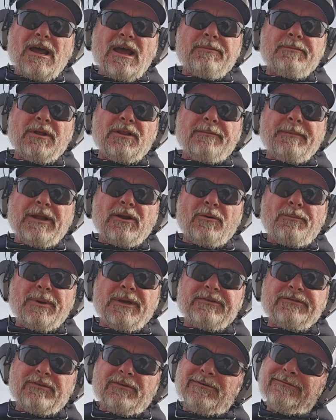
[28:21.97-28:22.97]
9mm
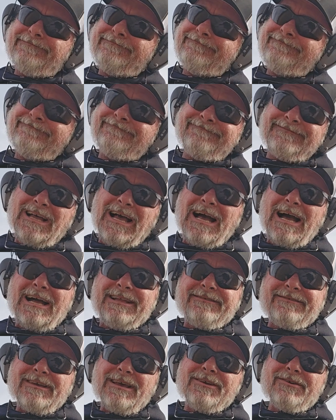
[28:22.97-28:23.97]
pistol,
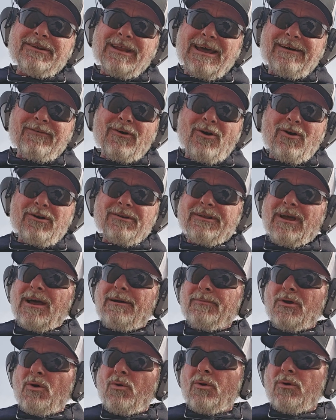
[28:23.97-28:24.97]
I'd say you'd have a hard
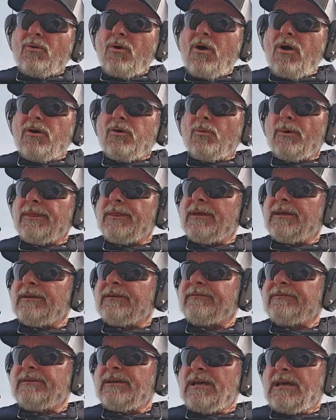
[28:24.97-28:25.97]
time going wrong with
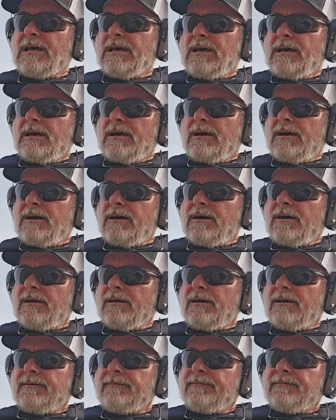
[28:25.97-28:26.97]
this.
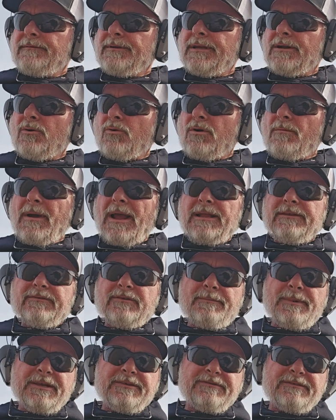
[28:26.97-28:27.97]

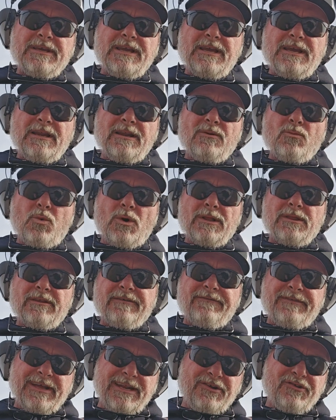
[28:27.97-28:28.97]
Remains to be seen what
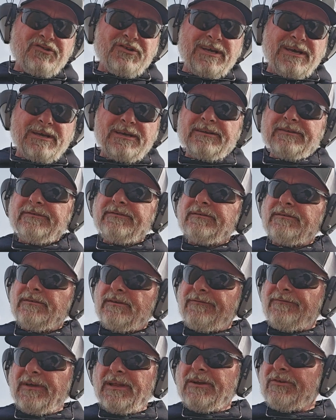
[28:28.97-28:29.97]
the finish does.
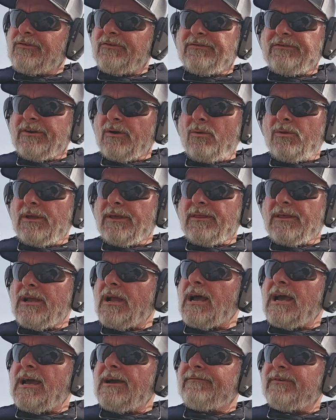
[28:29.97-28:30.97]
The finish is the only
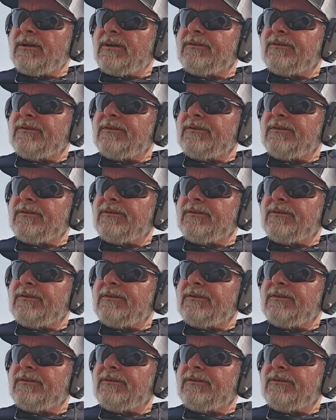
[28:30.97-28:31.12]
thing I have a